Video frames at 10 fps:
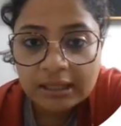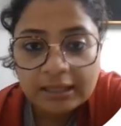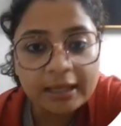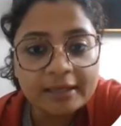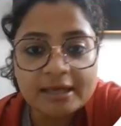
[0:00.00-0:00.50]

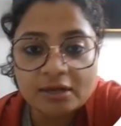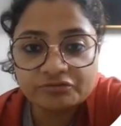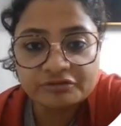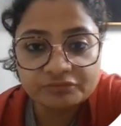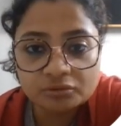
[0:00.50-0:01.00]
like yellow
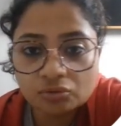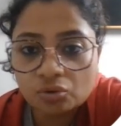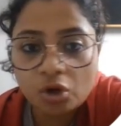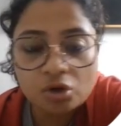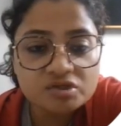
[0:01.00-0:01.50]
fever. No
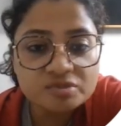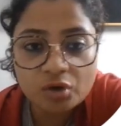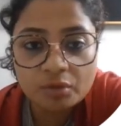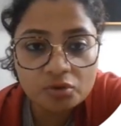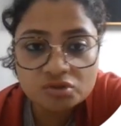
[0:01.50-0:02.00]
longer
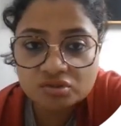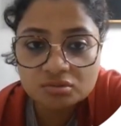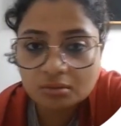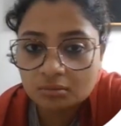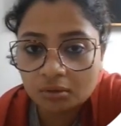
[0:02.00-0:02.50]

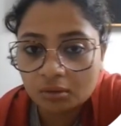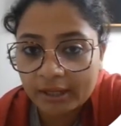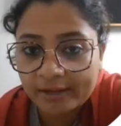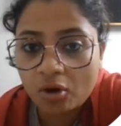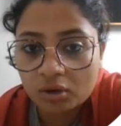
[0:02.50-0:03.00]
smallpox
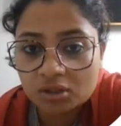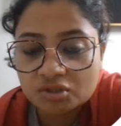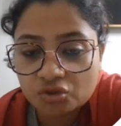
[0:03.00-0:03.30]
like occurs,